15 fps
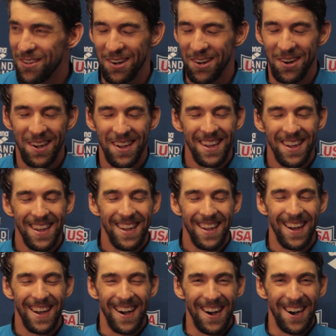So
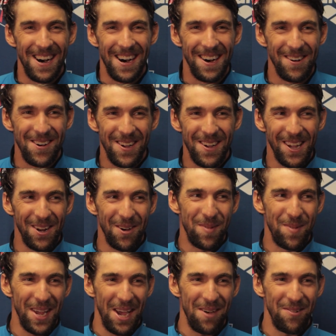uh, you know
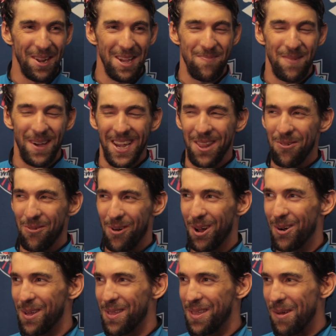being able to get back in the
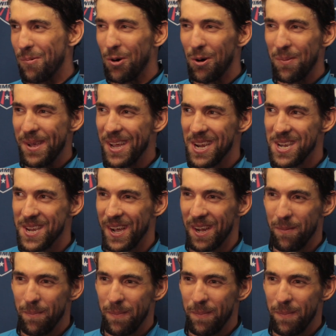water thing will be exciting.